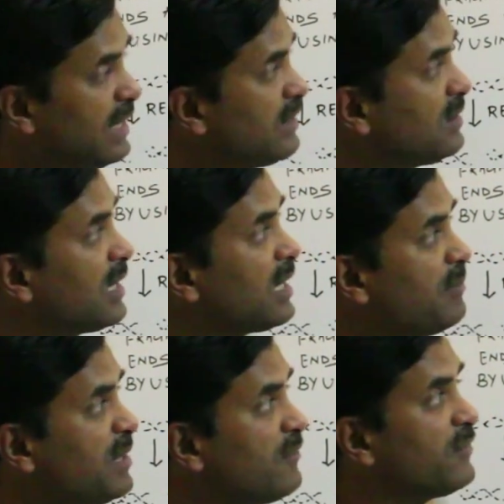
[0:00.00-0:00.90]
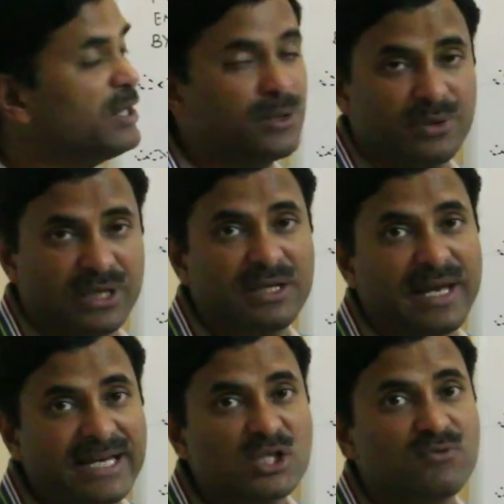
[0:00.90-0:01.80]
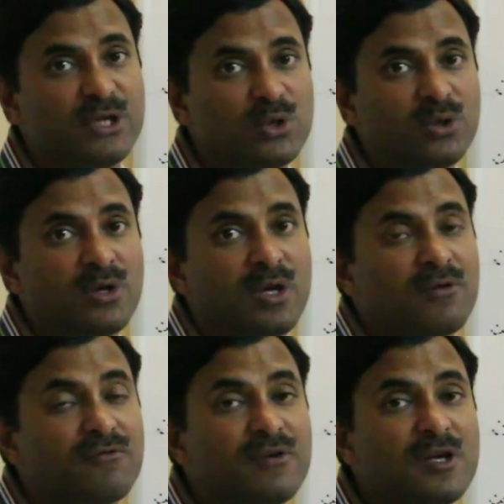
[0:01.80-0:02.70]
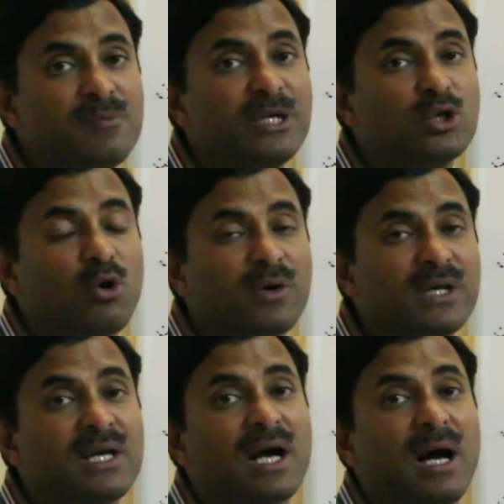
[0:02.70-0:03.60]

In the coming video, in the next video, we'll be talking